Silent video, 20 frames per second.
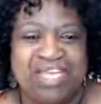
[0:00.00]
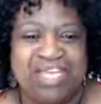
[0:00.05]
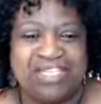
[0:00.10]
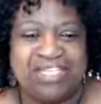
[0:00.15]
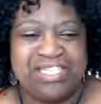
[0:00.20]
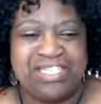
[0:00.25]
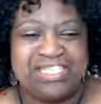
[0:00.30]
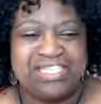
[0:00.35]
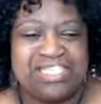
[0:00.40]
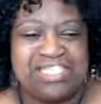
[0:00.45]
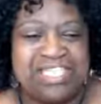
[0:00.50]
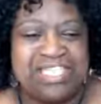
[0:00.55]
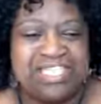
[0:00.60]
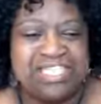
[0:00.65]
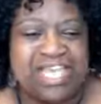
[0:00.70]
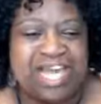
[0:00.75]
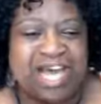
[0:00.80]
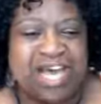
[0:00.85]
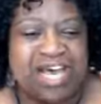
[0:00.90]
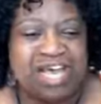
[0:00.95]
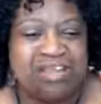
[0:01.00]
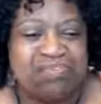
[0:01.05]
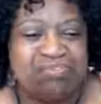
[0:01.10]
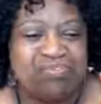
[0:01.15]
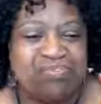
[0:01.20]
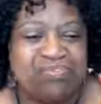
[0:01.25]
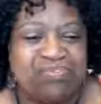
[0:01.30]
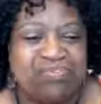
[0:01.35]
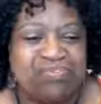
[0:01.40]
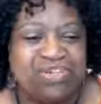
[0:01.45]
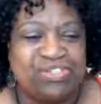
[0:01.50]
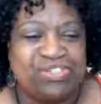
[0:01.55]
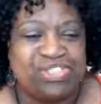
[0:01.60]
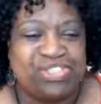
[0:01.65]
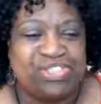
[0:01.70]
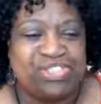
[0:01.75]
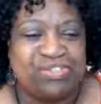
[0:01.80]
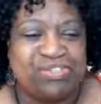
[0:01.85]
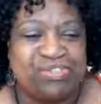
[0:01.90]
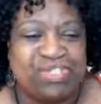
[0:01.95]
This is the time for you
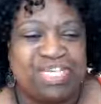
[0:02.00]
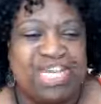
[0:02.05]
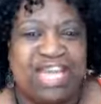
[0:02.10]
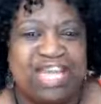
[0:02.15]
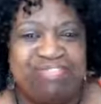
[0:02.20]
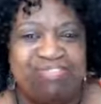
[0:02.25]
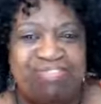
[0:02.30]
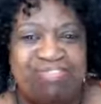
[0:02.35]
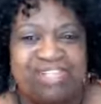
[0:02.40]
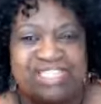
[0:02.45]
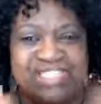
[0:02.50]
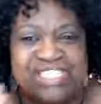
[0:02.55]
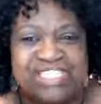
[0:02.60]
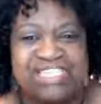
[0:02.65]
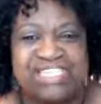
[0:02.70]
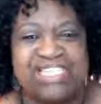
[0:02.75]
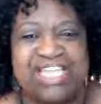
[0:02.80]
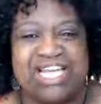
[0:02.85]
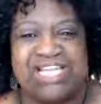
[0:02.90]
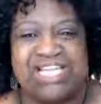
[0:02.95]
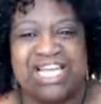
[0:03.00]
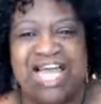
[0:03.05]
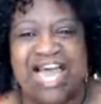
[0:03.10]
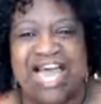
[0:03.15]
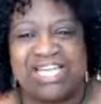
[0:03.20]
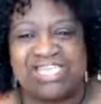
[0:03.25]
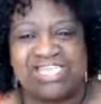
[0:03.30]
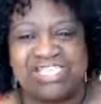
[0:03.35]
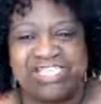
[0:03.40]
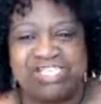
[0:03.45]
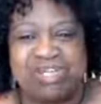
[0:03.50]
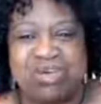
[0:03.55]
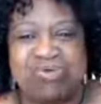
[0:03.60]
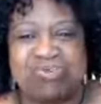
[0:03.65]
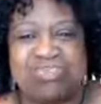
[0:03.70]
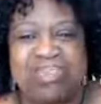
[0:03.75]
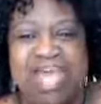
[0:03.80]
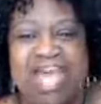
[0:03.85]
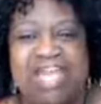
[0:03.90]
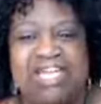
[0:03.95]
to do it, and this is the class.
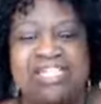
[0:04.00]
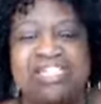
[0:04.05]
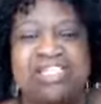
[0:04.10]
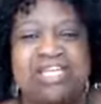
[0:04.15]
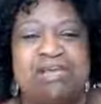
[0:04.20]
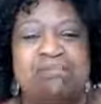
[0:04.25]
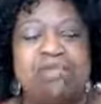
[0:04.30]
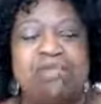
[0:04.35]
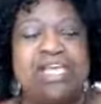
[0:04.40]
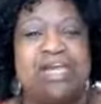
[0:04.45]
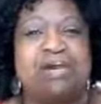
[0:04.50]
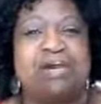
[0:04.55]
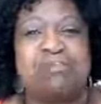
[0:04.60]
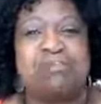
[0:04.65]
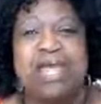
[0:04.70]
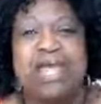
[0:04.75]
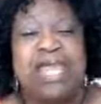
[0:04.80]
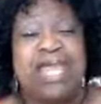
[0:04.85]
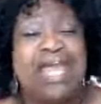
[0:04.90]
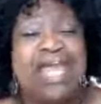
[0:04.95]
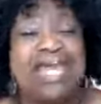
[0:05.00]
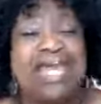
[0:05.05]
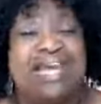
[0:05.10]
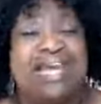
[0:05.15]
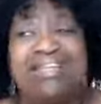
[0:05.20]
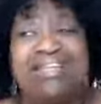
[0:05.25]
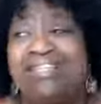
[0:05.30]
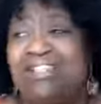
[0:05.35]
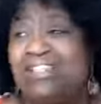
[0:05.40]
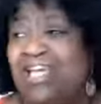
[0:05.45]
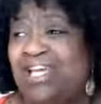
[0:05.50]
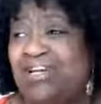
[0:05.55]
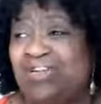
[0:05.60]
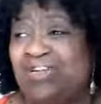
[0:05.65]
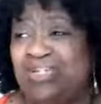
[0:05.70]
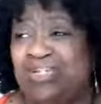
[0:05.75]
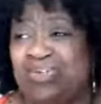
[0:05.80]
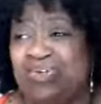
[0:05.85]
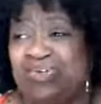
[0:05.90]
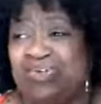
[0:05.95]
So that is coming up. And I can
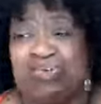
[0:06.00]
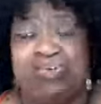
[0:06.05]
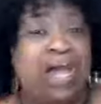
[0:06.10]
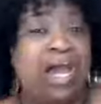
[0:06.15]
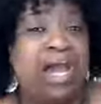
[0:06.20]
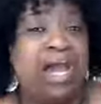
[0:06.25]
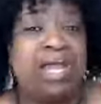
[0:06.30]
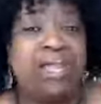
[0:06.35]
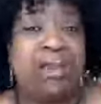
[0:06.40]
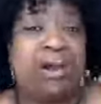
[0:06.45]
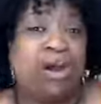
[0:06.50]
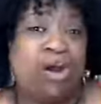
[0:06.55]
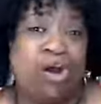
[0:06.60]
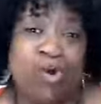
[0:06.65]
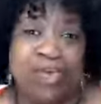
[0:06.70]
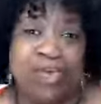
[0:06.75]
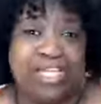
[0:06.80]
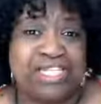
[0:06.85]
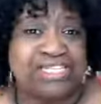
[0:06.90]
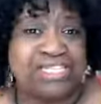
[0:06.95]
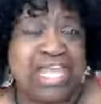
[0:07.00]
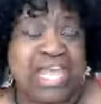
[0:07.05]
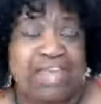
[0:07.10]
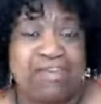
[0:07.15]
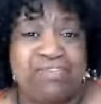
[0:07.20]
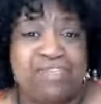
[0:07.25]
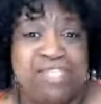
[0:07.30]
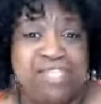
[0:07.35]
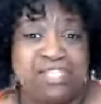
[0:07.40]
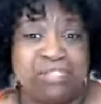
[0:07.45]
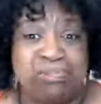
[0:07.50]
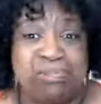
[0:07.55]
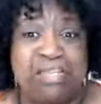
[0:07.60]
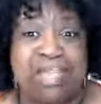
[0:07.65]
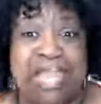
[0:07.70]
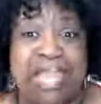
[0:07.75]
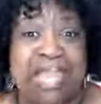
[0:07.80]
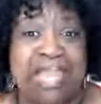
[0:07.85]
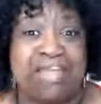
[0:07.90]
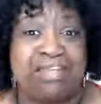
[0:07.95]
tell you, I always have this
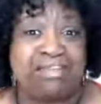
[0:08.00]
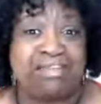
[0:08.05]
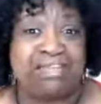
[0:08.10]
planned